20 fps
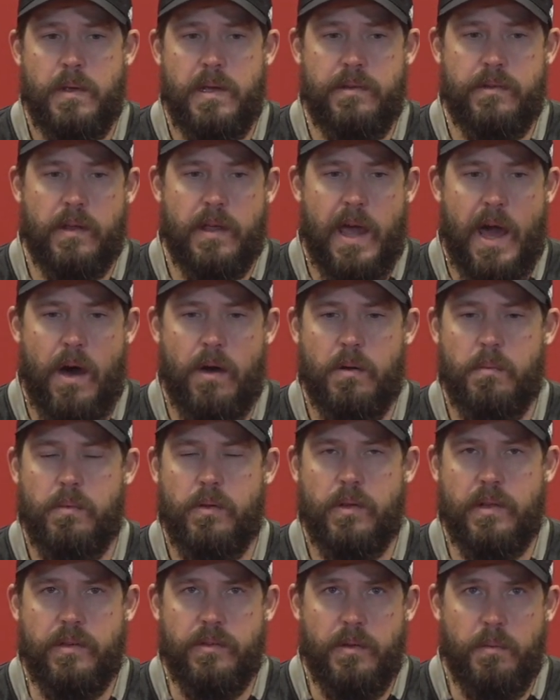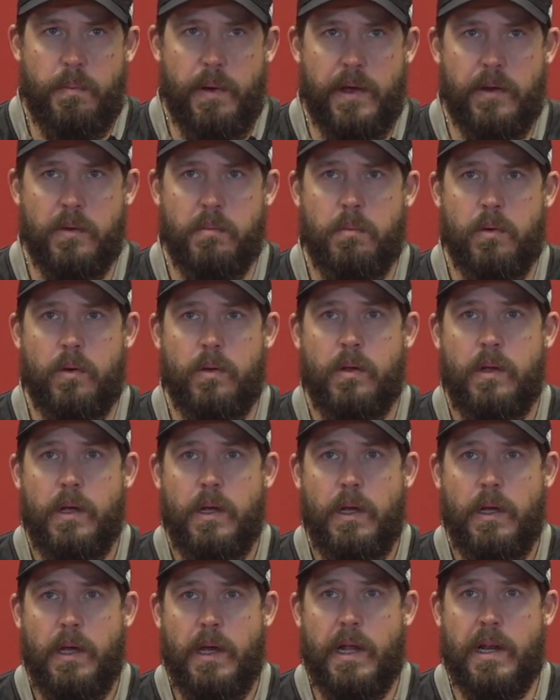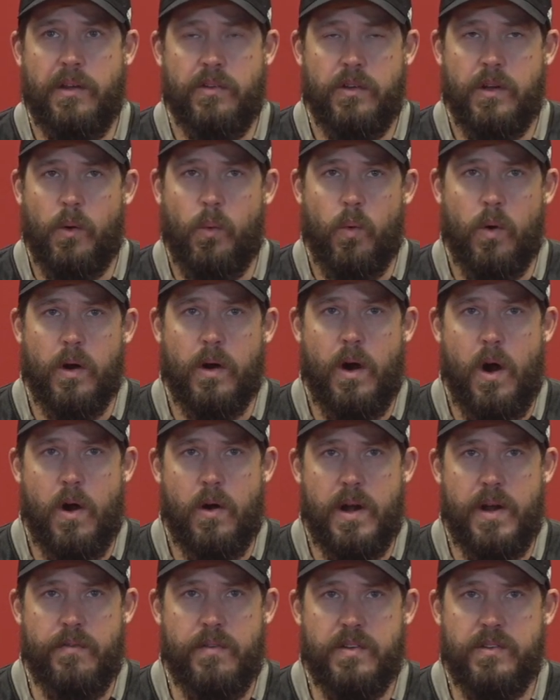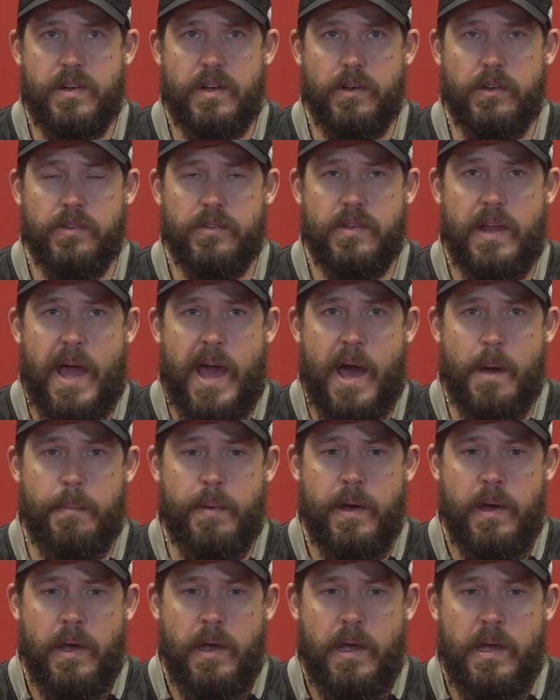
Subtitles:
He's accountable, he's dependable, and he's going to work hard every single snap.